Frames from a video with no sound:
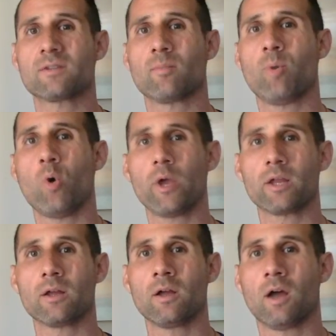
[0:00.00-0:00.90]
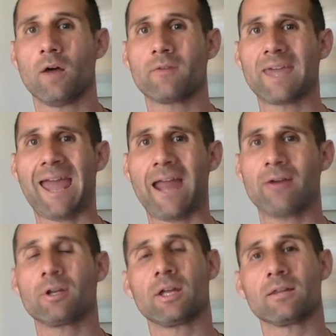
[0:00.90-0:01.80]
the point of
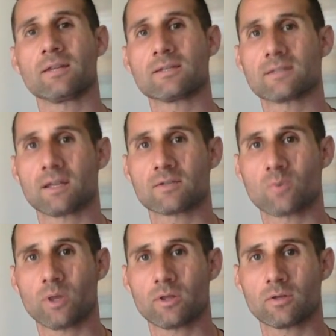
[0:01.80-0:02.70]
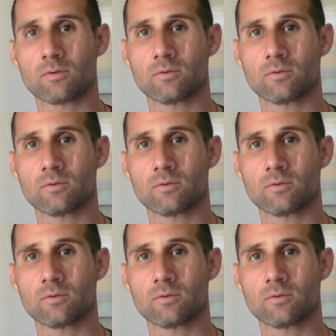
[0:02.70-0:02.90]
carrying these things with you?